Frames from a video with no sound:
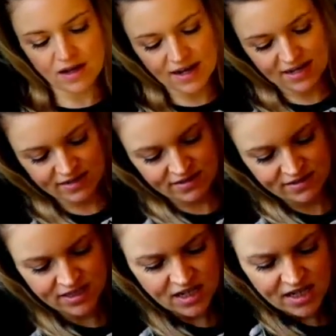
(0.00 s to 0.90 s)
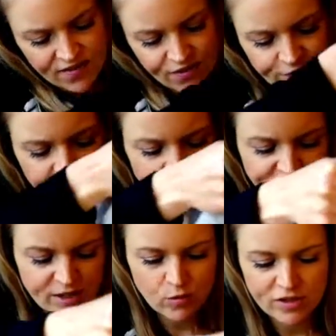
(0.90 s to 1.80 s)
And the
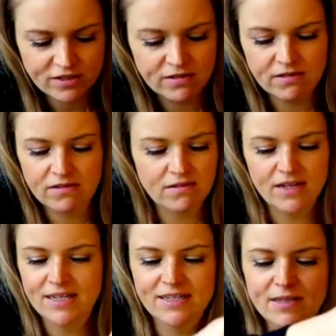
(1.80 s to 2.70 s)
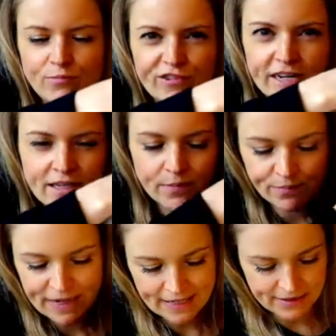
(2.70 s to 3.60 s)
fabric it didn't break the
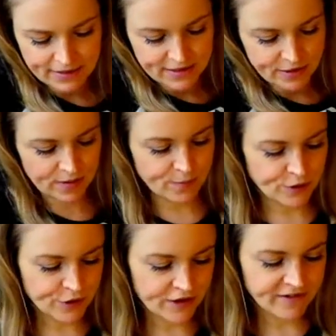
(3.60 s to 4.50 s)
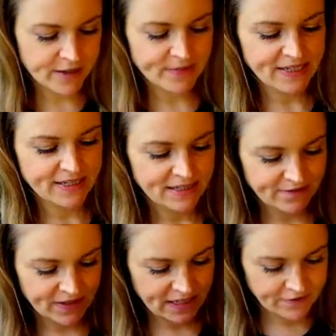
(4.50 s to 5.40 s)
bank, so I bought 3 meters
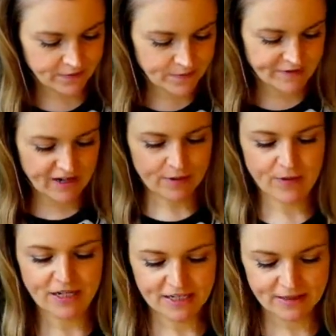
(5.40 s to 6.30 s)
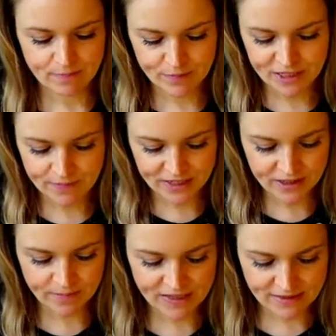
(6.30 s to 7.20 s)
of this from the rag market in
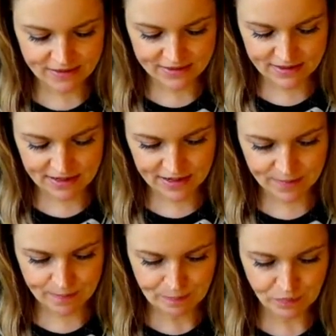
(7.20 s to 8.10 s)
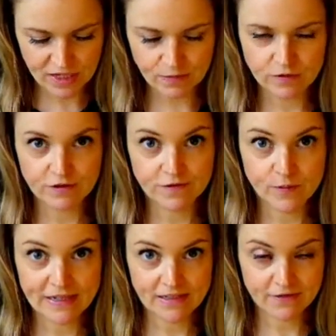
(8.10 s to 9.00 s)
Birmingham. It was
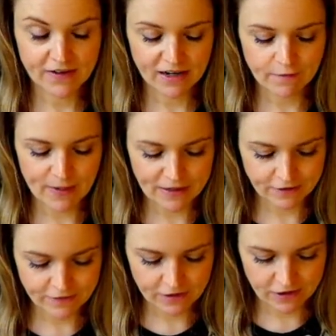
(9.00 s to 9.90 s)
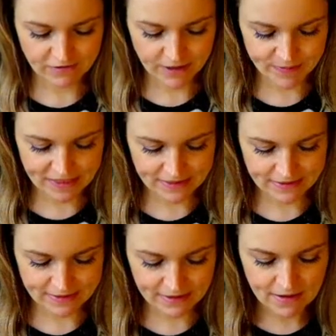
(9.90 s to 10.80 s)
£25 for the 3
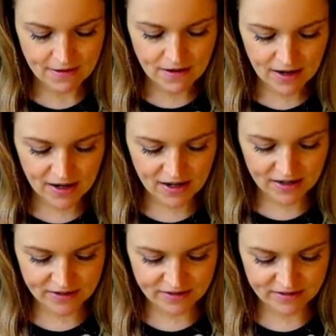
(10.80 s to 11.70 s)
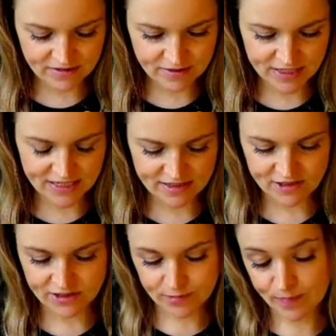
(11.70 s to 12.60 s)
meters, and it's
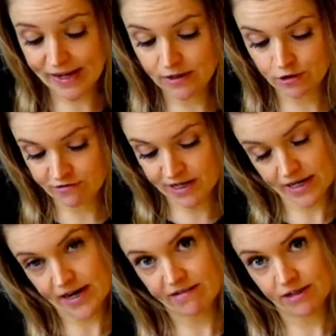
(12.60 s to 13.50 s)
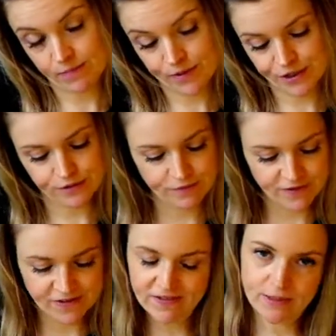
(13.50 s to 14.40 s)
just a pale grey herringbone,
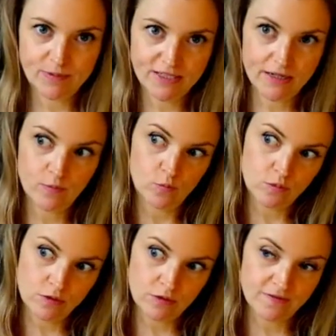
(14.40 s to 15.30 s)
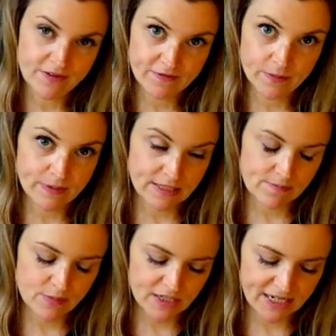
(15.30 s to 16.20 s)
50% wool,
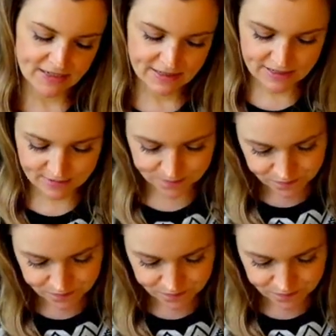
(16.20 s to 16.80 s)
50% polyester.